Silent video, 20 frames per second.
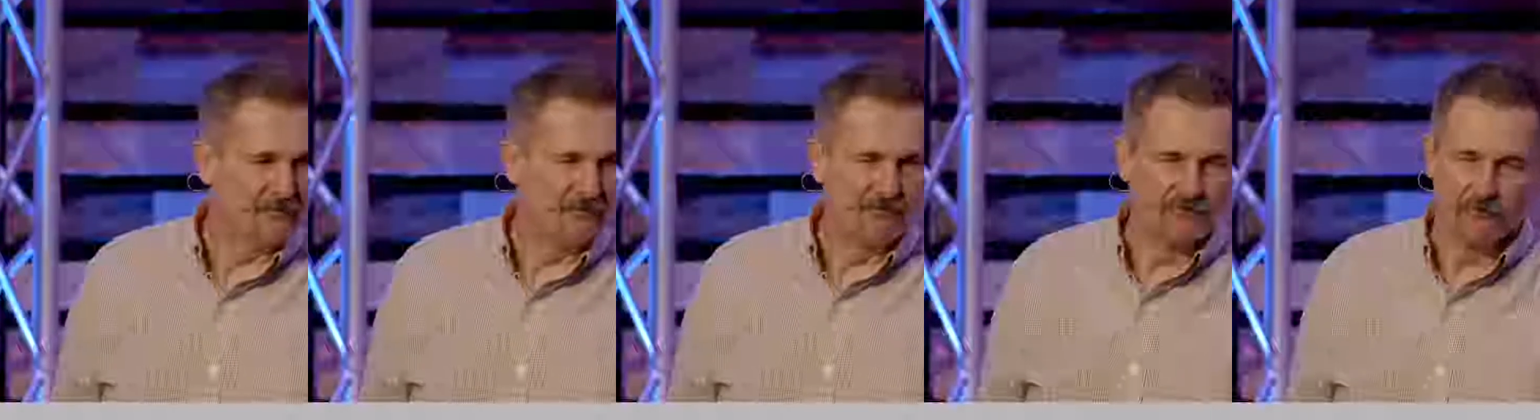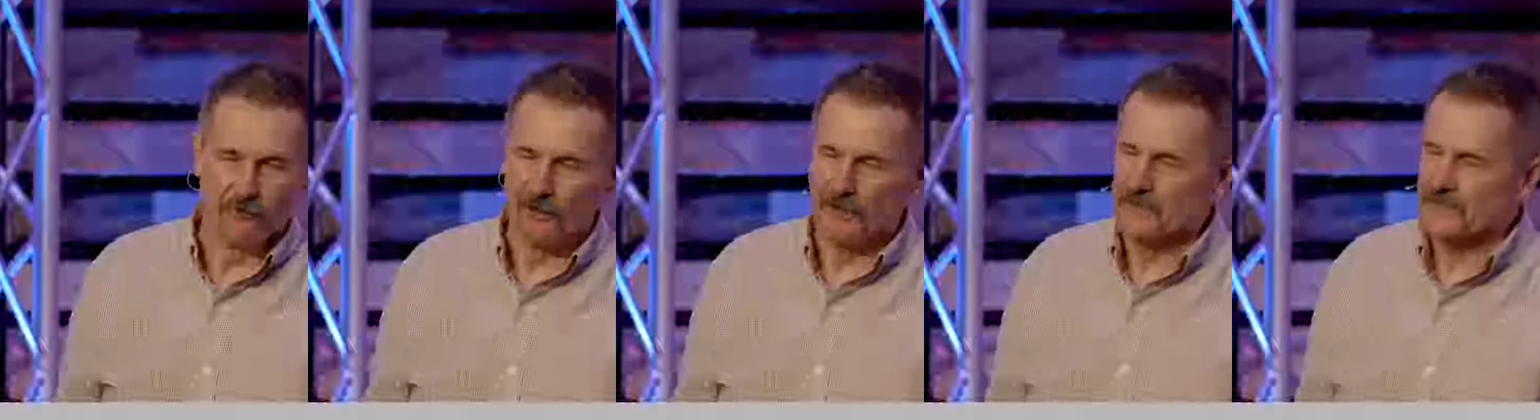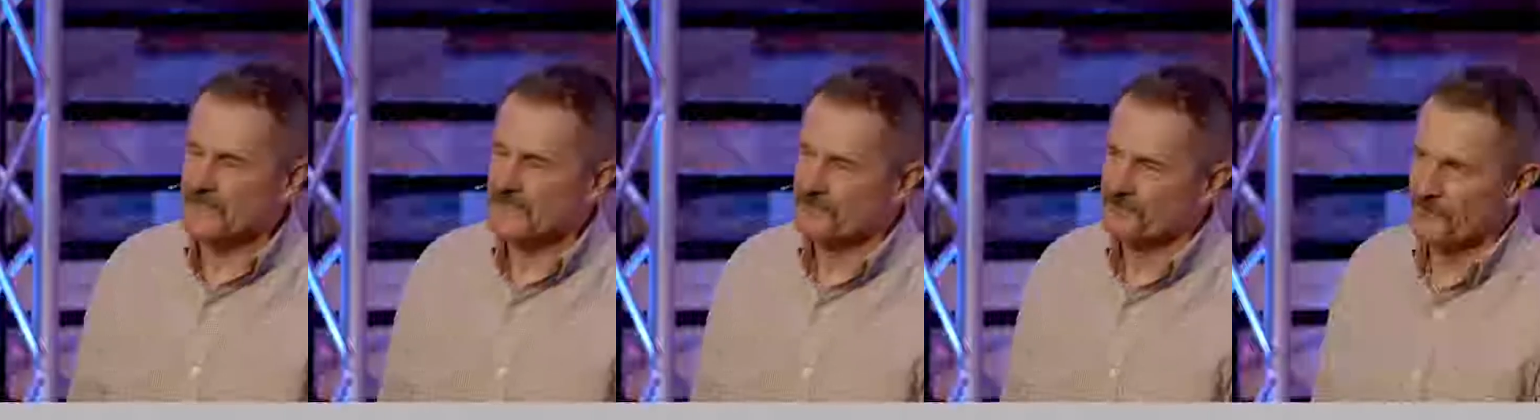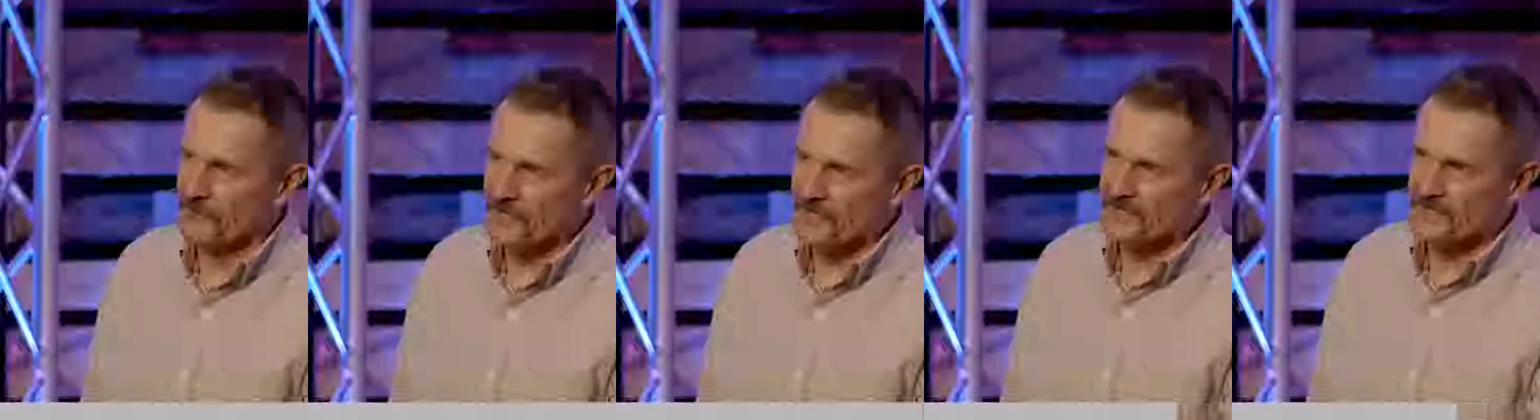before us is
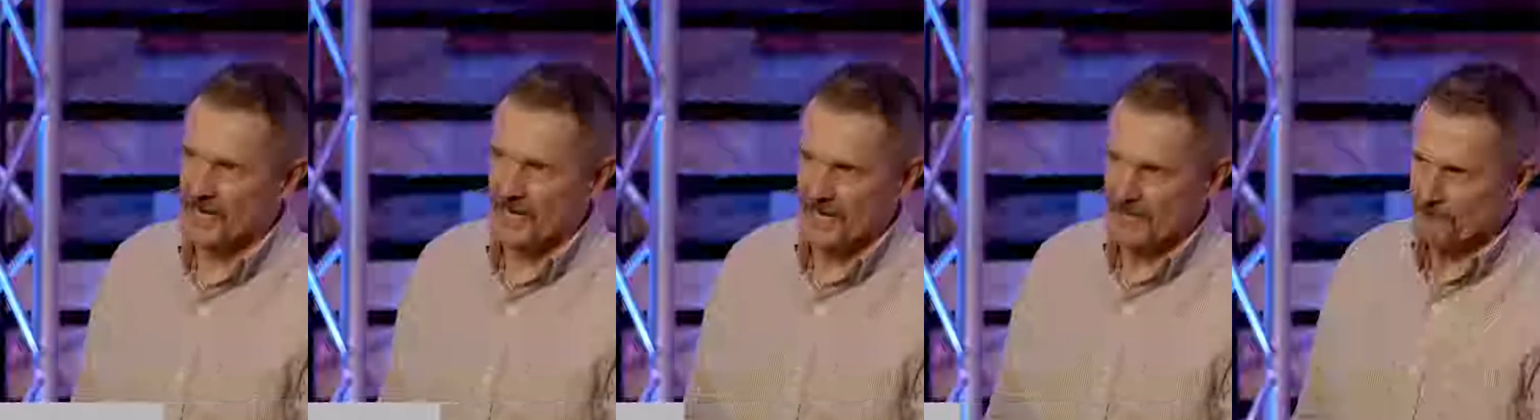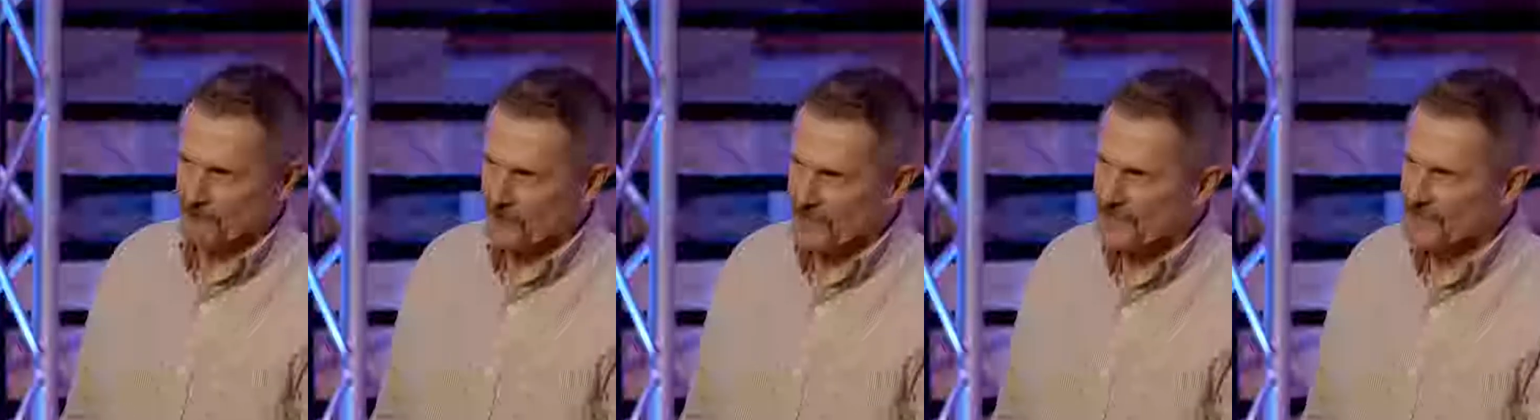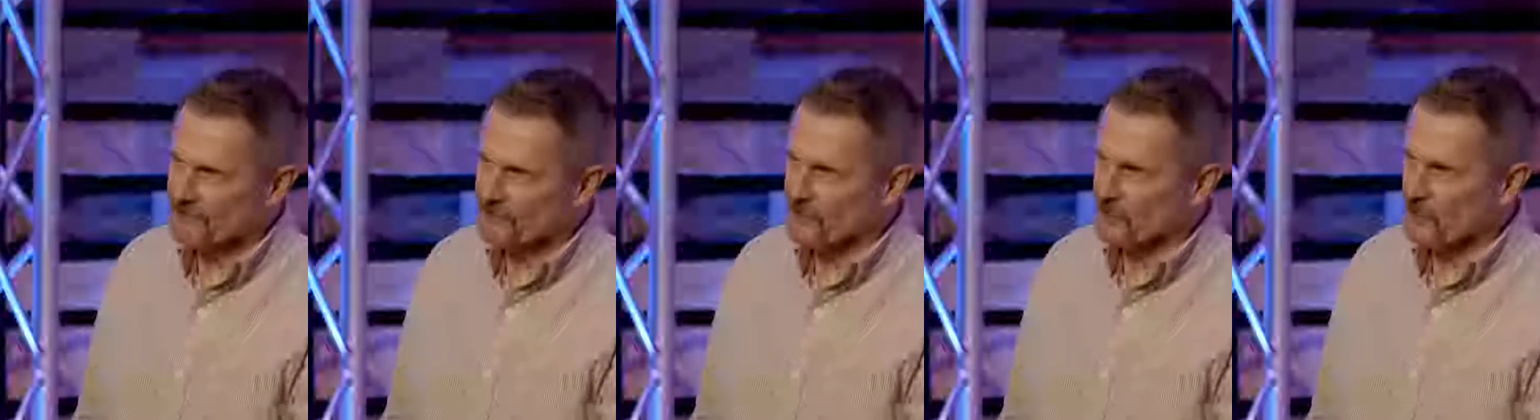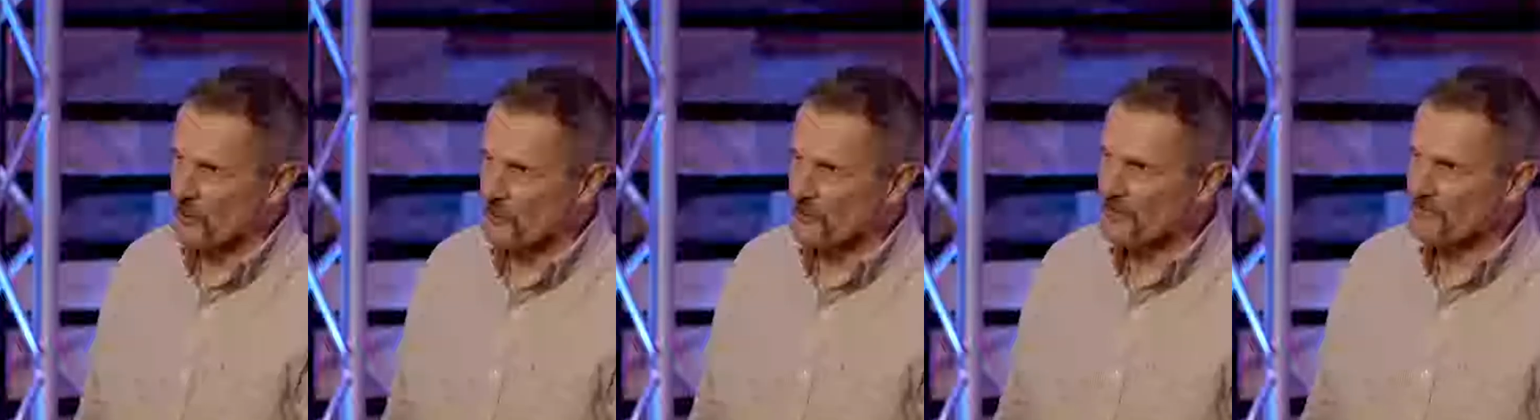very timely
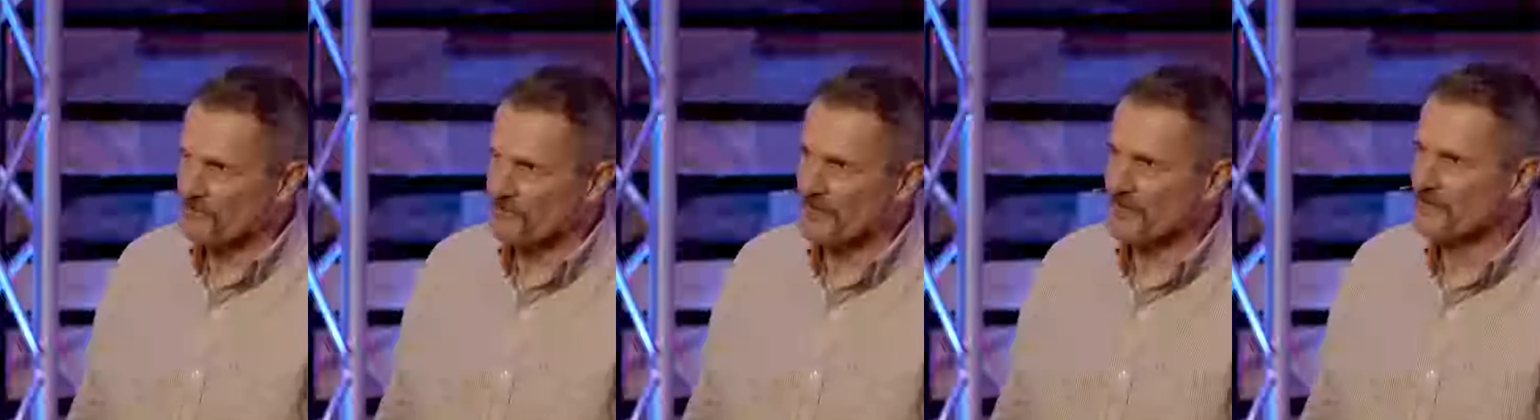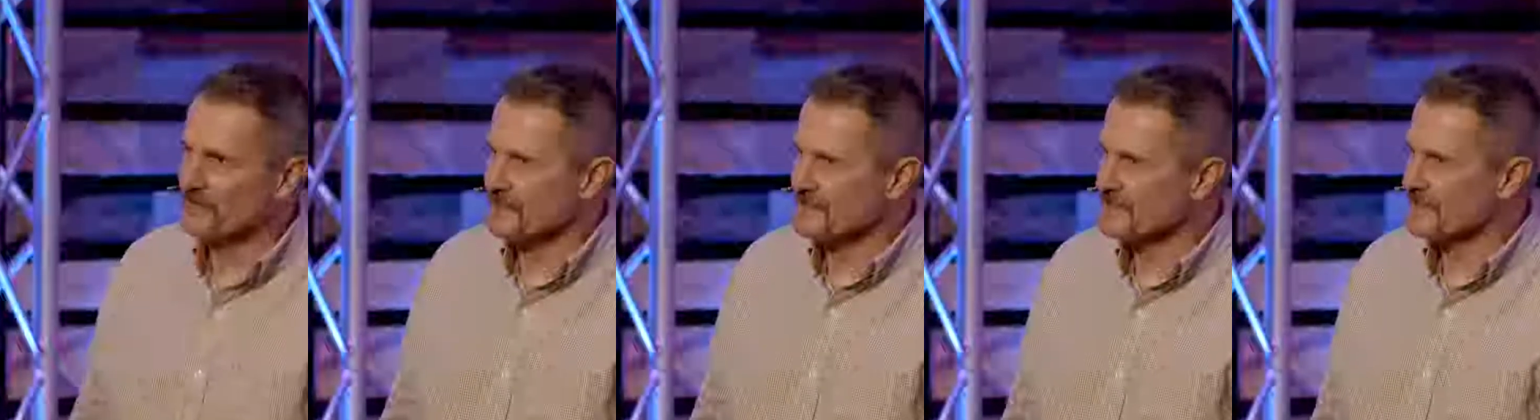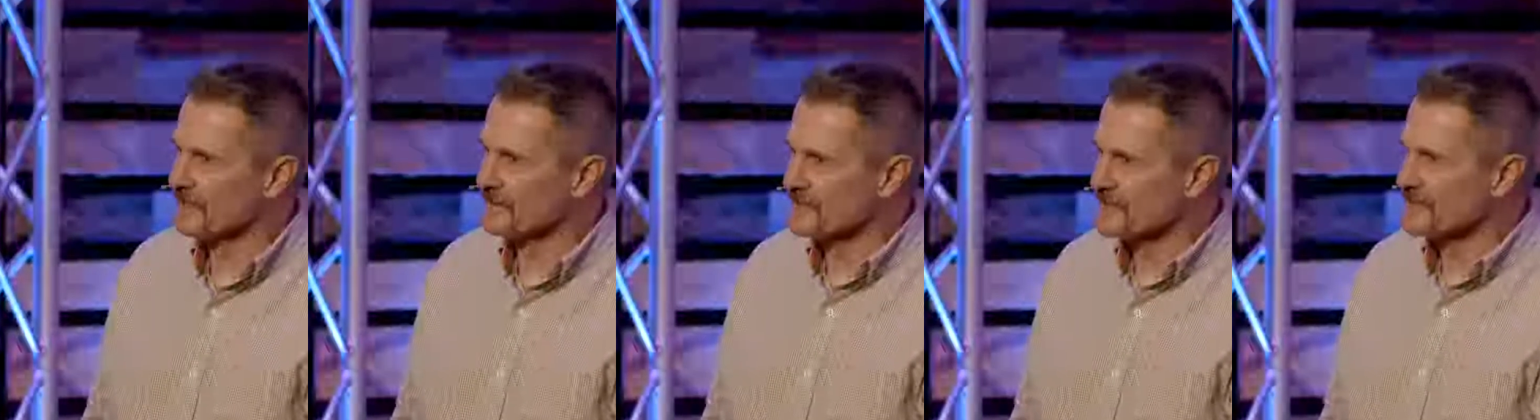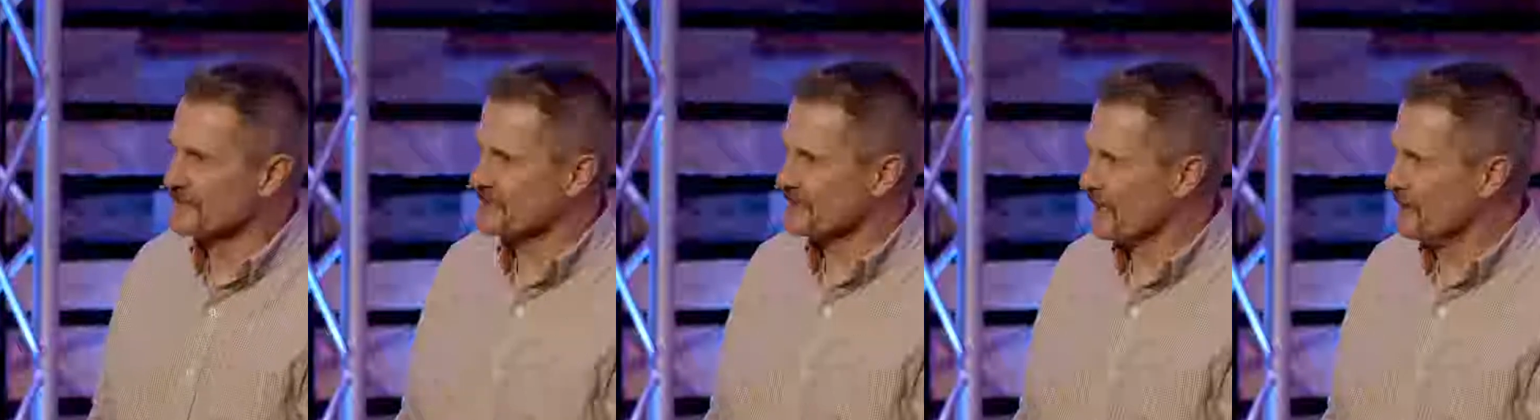for where we find ourselves
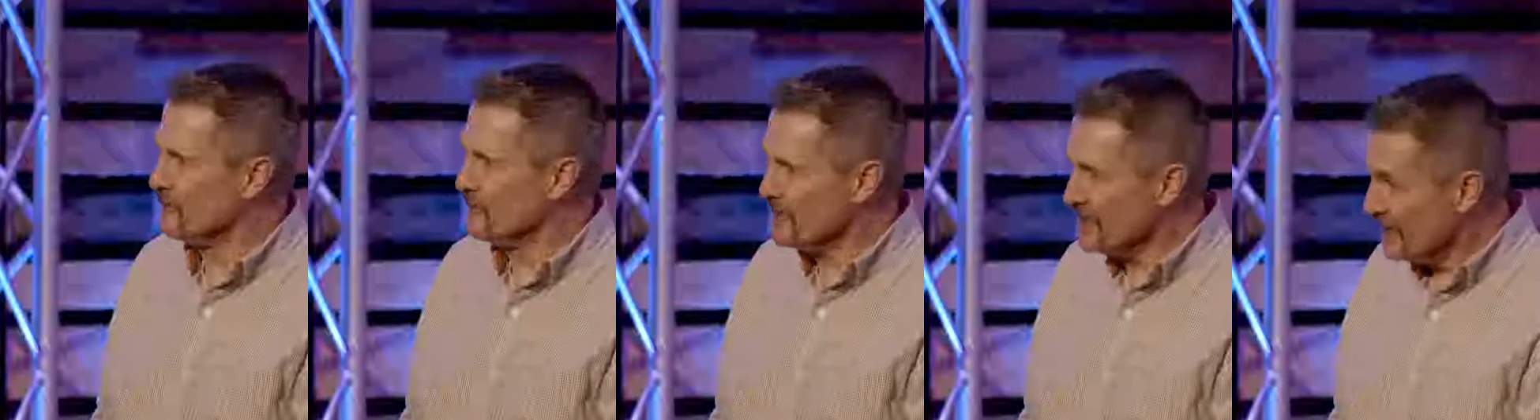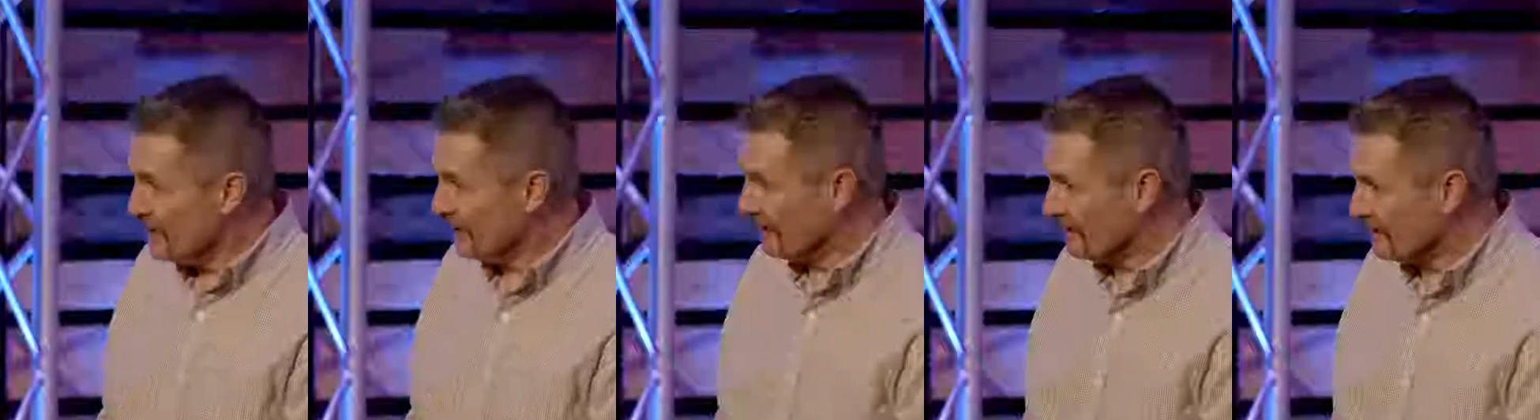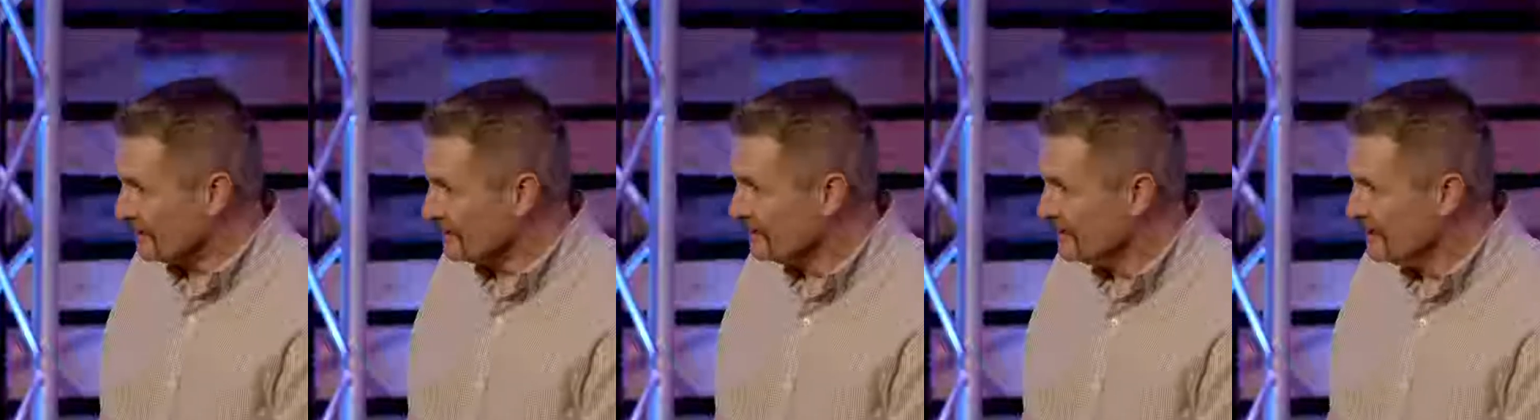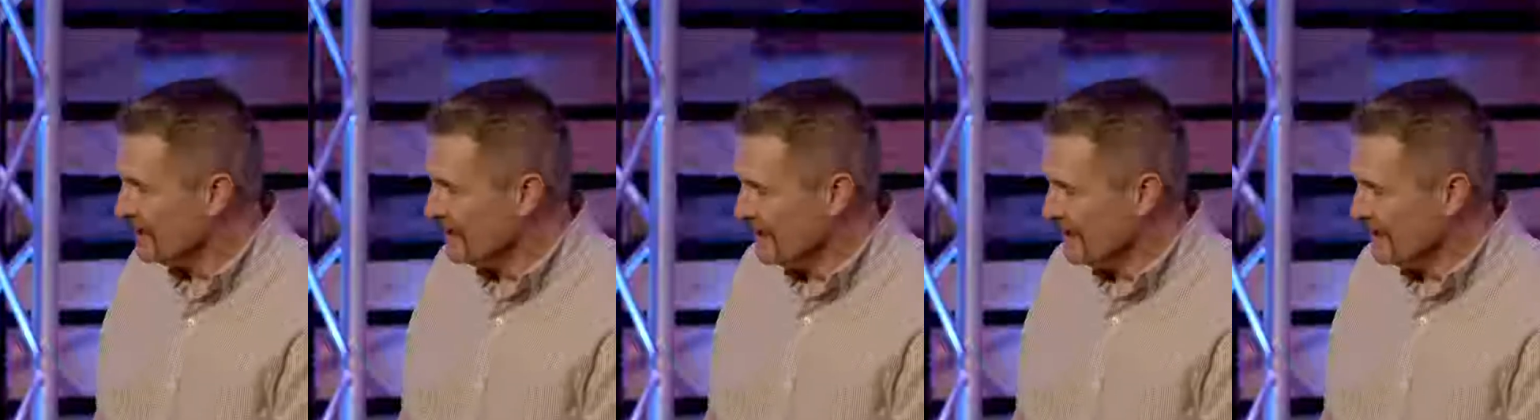this time of year.